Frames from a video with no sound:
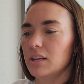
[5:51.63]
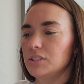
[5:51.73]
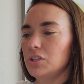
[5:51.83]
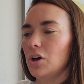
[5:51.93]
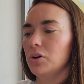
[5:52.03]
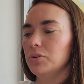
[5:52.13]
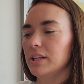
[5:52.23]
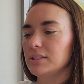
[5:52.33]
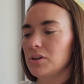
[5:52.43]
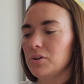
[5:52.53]
So
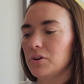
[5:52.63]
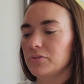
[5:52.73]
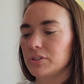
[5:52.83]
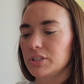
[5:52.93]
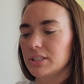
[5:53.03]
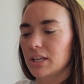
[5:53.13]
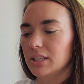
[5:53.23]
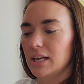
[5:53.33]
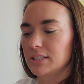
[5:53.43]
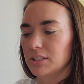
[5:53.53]
let's go over just a
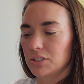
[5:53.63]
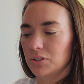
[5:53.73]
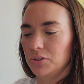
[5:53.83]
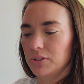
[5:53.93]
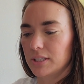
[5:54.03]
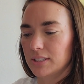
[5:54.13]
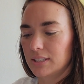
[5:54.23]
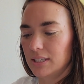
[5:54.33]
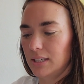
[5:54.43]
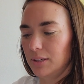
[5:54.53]
lesson so you can
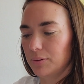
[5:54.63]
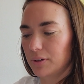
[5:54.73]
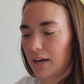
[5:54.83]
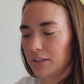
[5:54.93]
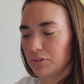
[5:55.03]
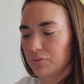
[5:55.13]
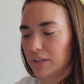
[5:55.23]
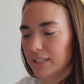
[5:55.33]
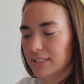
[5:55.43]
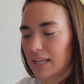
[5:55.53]
see kind of
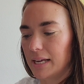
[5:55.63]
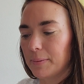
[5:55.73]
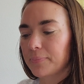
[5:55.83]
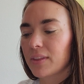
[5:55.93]
what it's like.